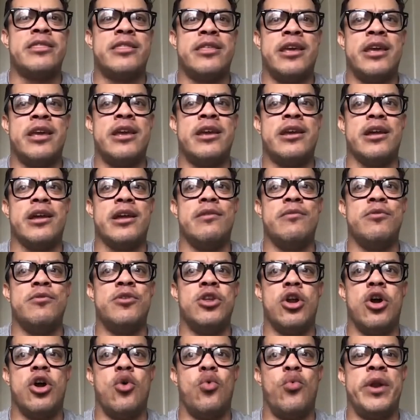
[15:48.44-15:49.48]
I think
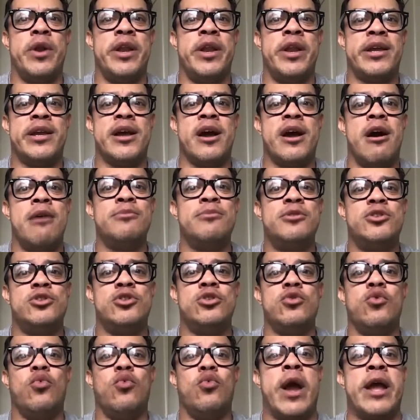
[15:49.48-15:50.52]
you know when it comes to